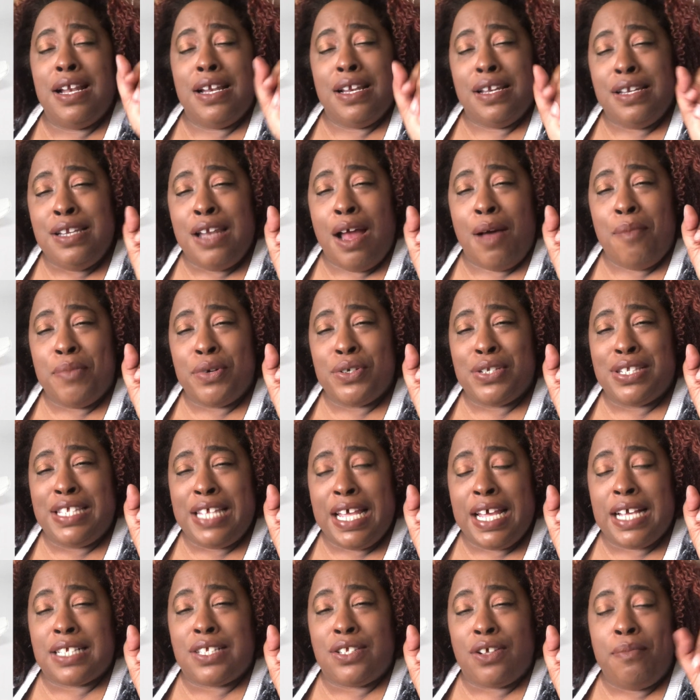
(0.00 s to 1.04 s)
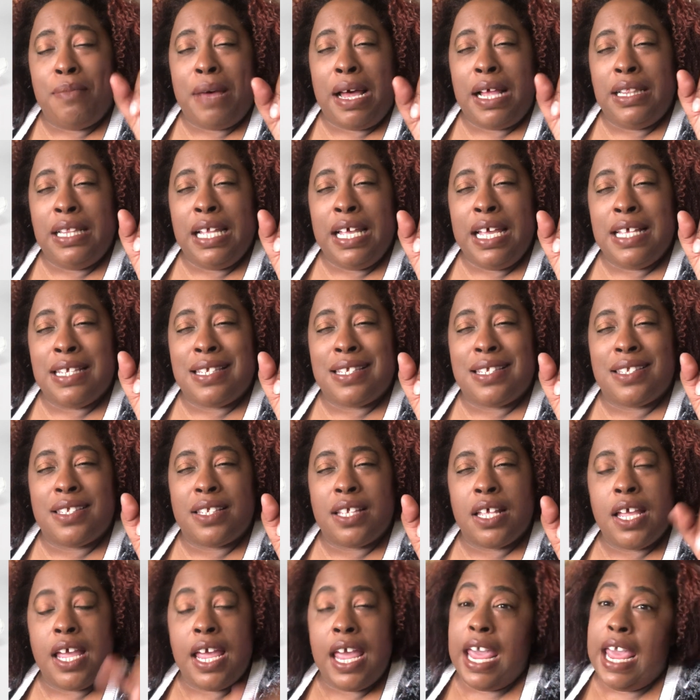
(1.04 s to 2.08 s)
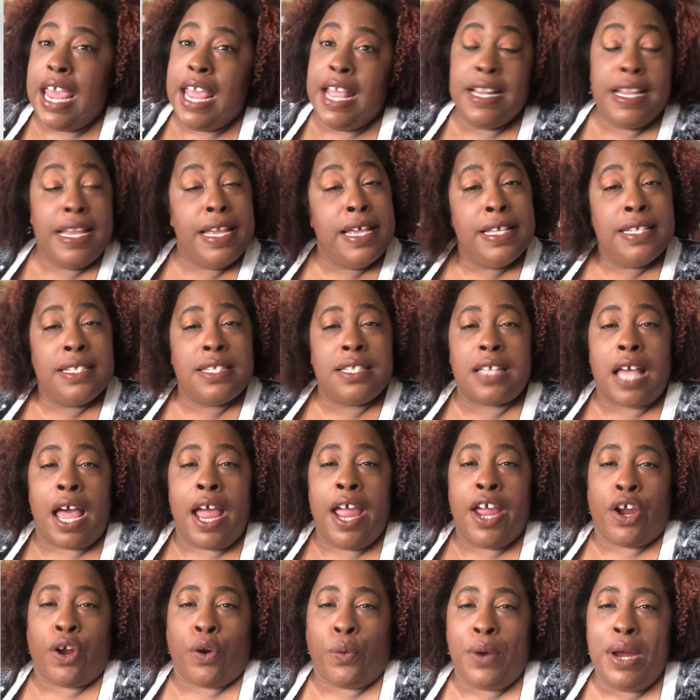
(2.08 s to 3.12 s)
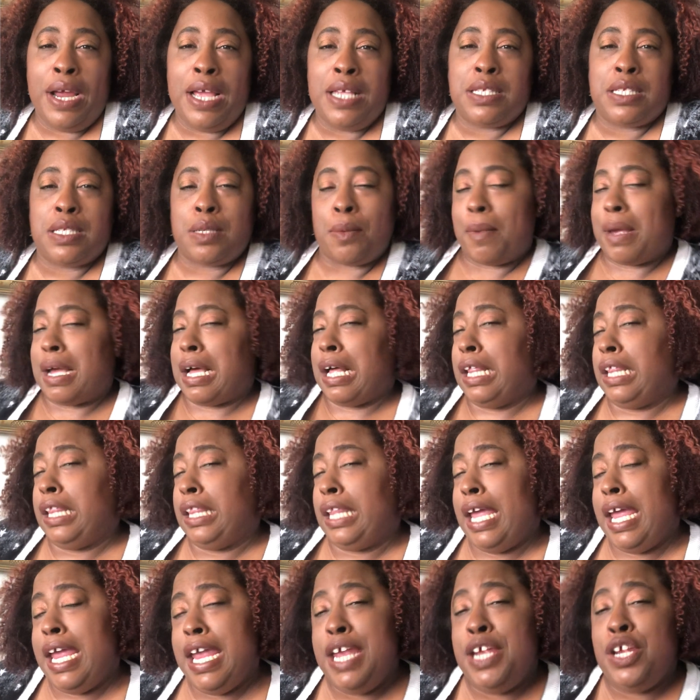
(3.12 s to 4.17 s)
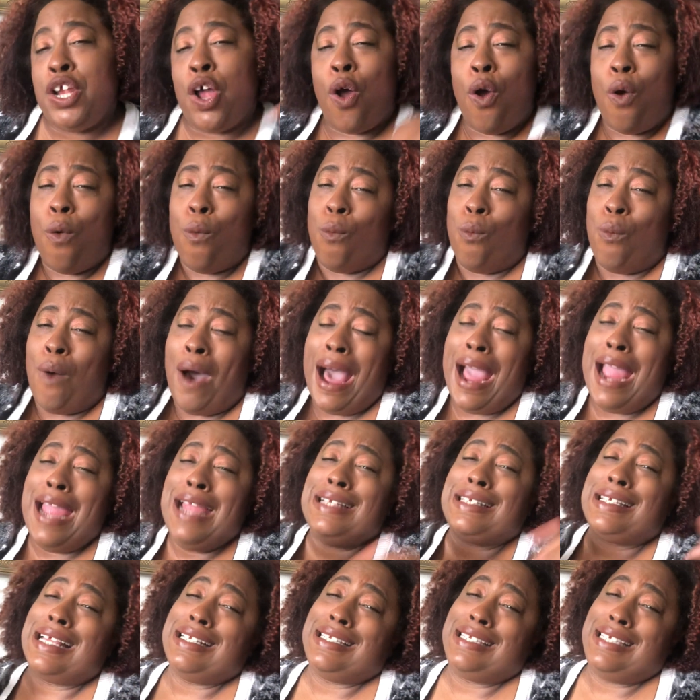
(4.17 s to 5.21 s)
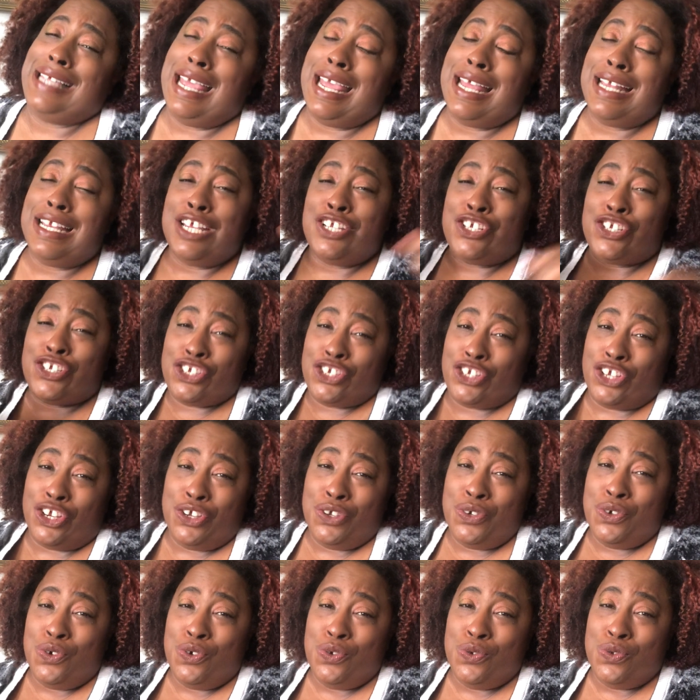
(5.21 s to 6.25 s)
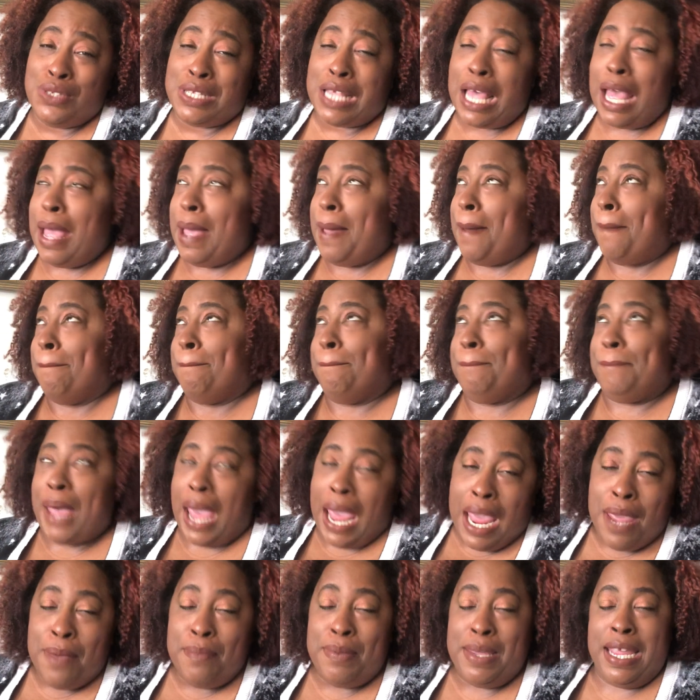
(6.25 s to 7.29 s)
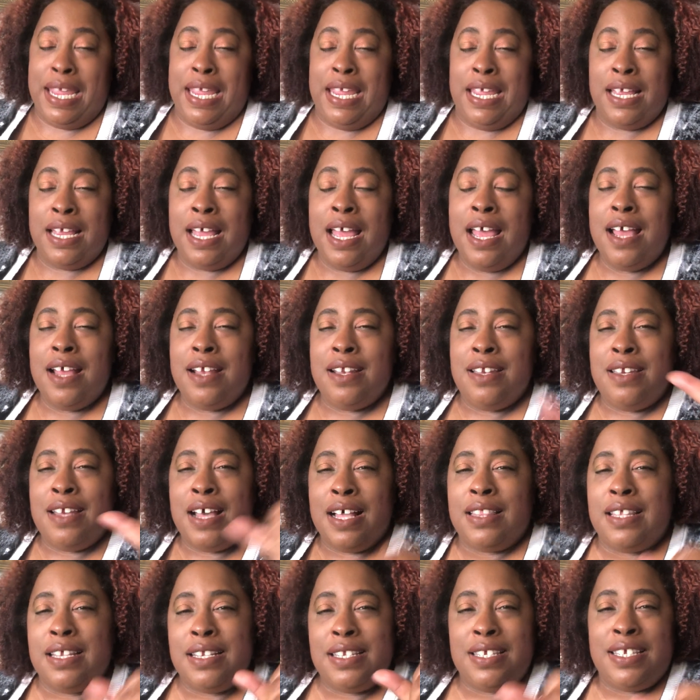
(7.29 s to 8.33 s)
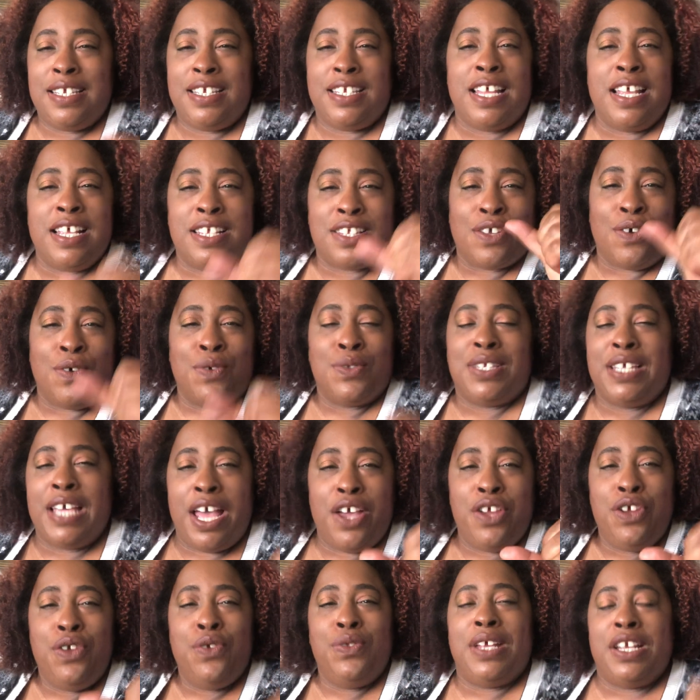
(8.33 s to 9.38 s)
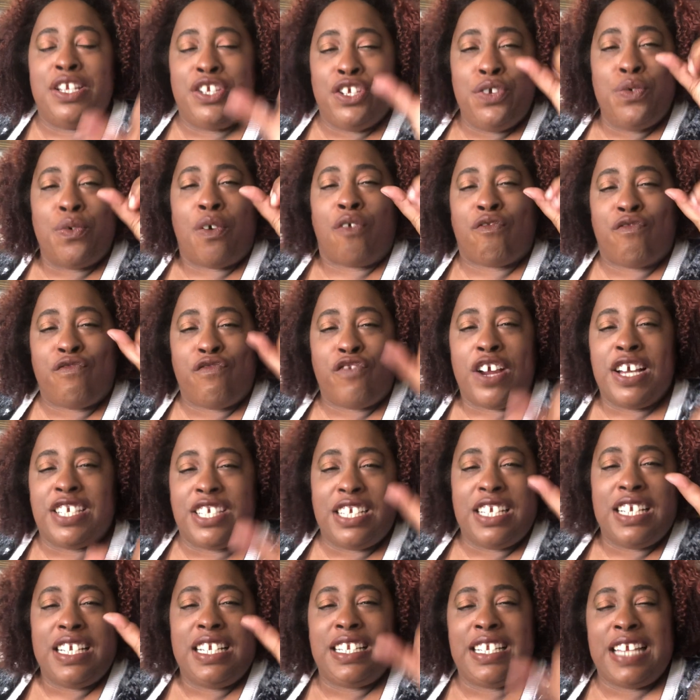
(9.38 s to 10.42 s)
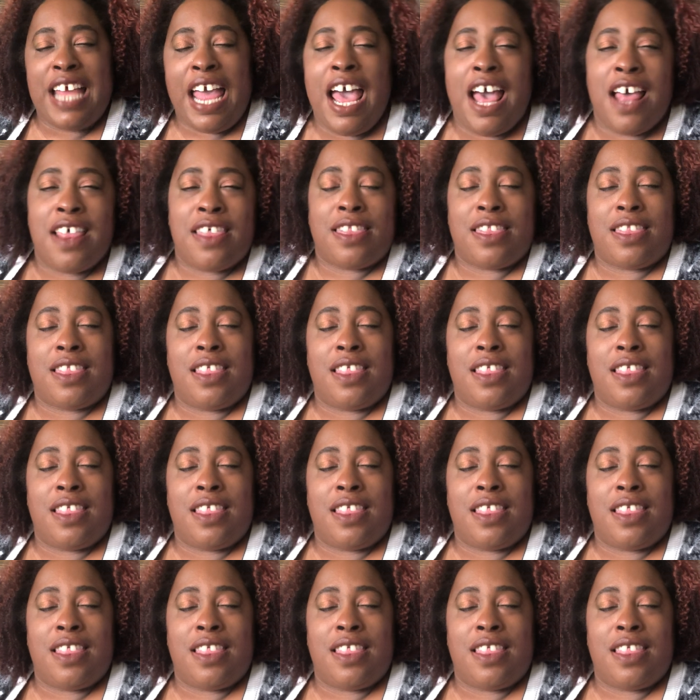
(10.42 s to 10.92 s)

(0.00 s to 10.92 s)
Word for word: Number six on my list, it is a crisp, clean, white tennis shoes, baby. Nothing's just gonna tell you that you are fresh to death